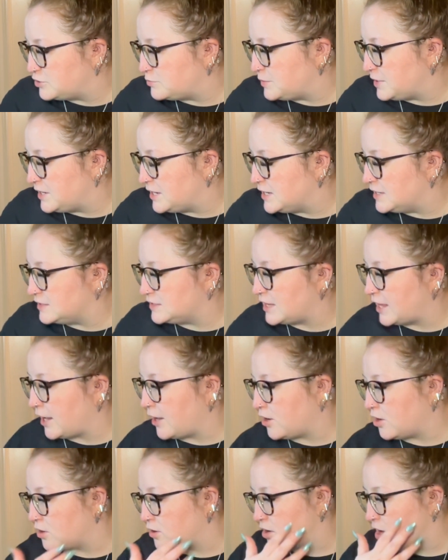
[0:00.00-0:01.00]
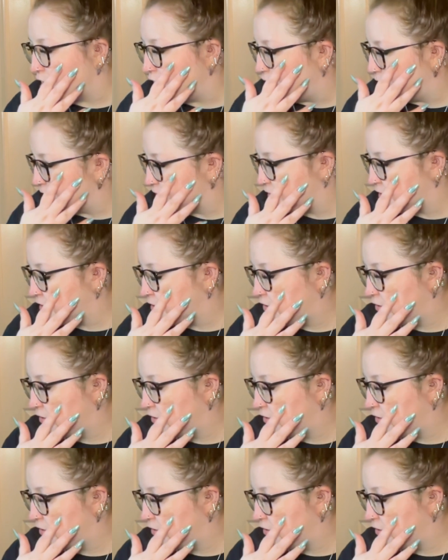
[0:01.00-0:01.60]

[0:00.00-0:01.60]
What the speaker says: because they are not.